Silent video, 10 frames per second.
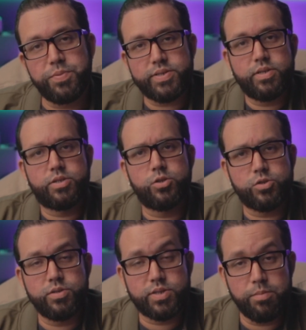business
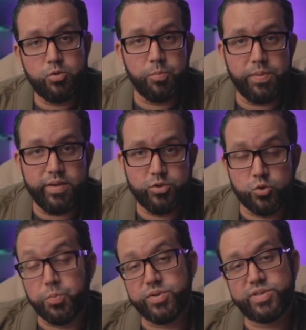doesn't seem to be
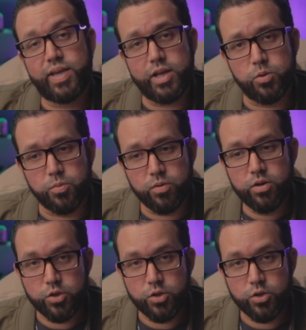super scalable,